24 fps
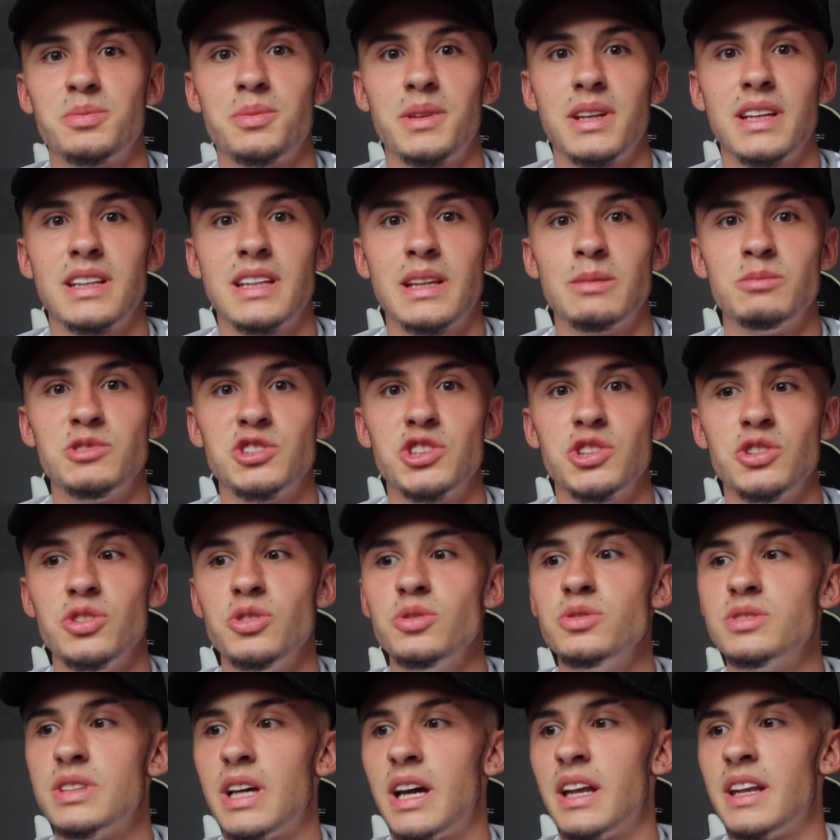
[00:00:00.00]
be in them
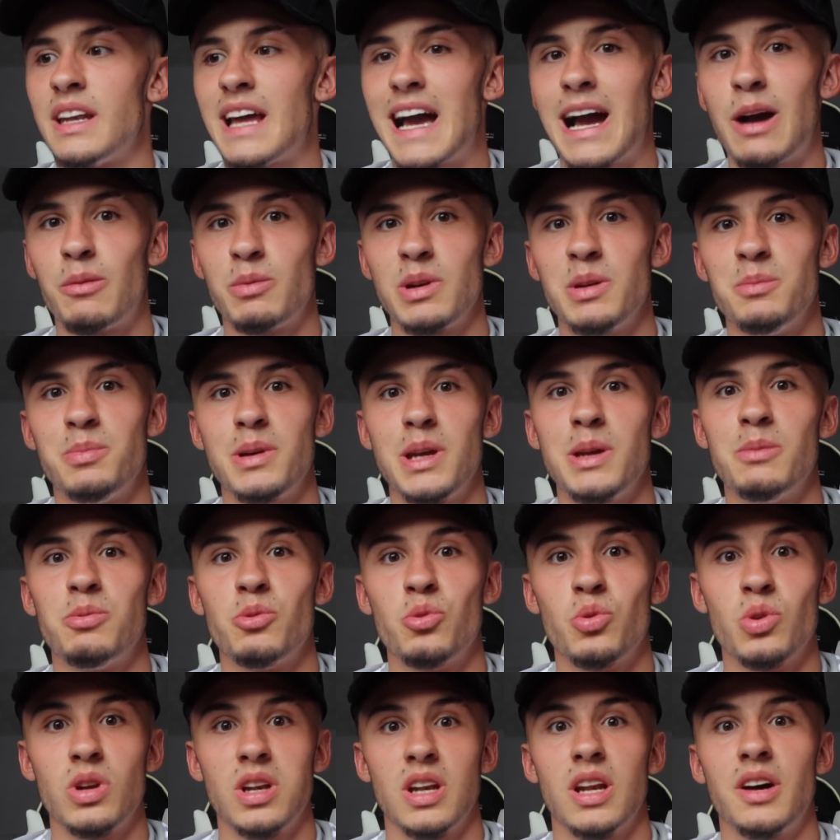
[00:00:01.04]
shoes and how many people
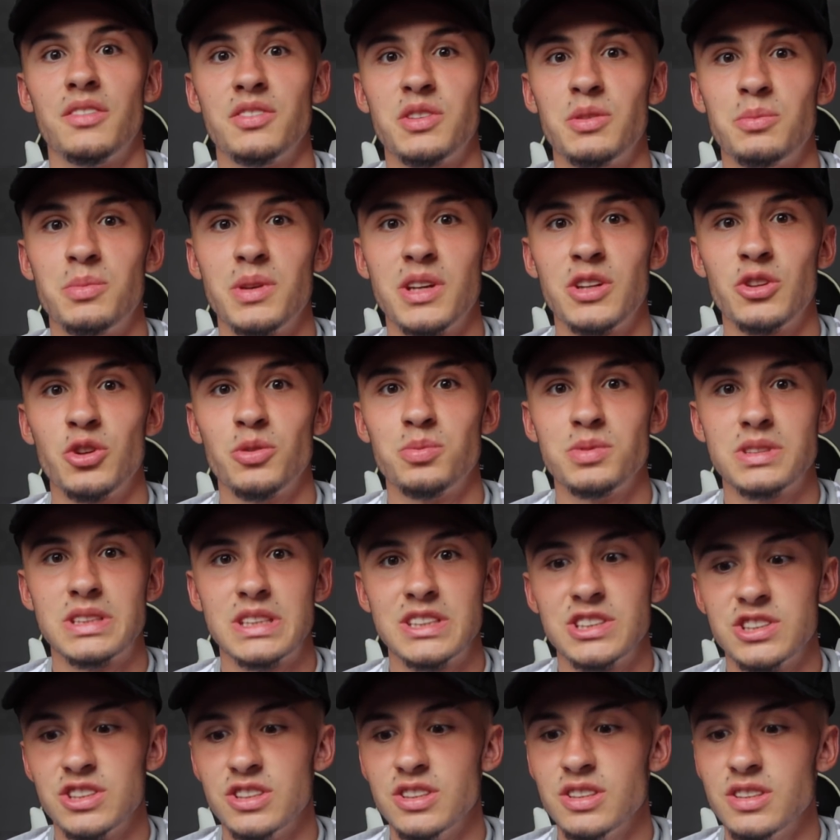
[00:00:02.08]
would love to be in your
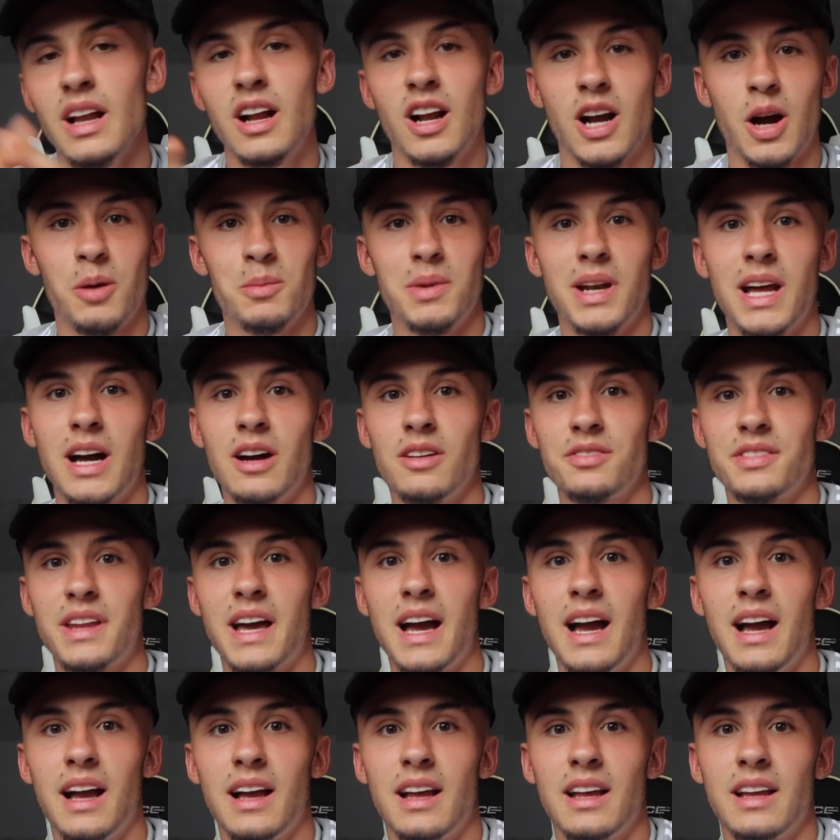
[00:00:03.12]
position. Coming out of
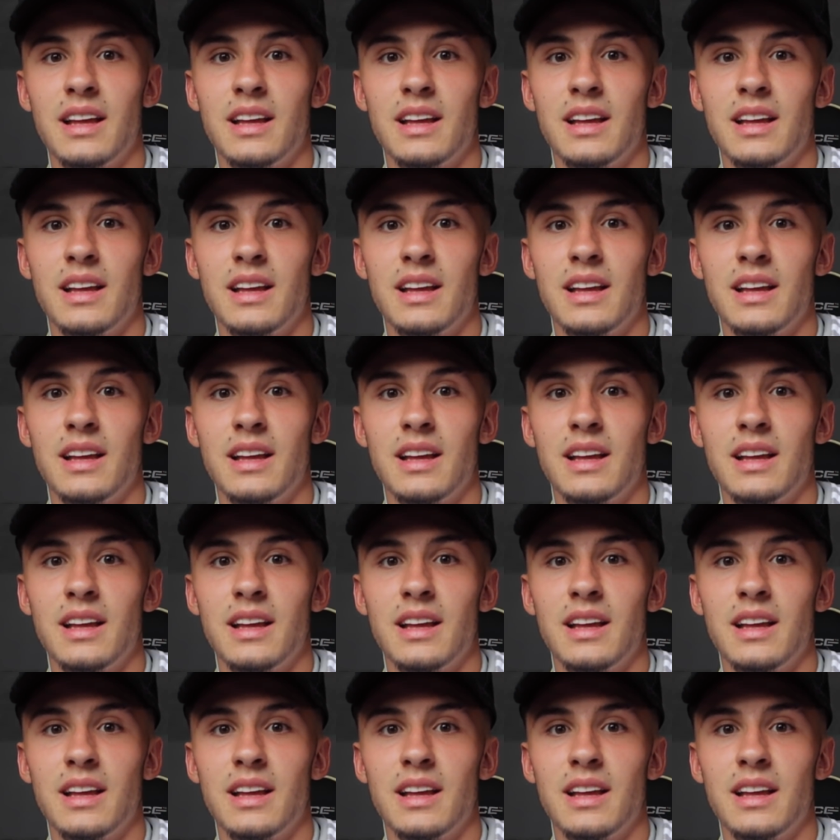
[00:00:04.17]
that